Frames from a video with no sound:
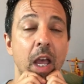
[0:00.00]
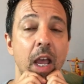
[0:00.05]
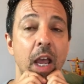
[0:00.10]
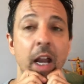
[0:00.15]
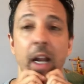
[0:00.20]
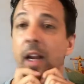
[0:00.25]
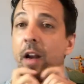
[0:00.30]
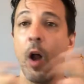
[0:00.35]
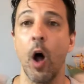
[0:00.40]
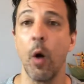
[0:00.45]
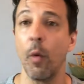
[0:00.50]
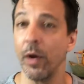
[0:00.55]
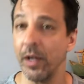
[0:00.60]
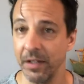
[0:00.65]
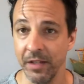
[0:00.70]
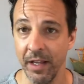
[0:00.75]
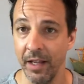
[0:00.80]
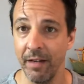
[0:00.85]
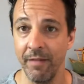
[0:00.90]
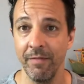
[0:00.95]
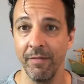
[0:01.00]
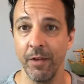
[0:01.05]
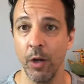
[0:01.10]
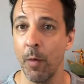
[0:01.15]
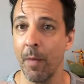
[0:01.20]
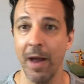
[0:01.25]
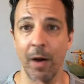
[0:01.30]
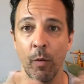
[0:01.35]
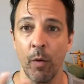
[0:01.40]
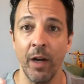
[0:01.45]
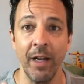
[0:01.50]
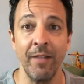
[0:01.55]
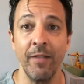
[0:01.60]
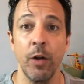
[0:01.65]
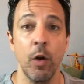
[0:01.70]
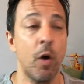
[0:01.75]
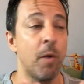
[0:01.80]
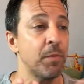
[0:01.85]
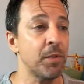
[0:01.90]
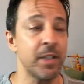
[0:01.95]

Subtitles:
And it always did, no matter what. Even though I'm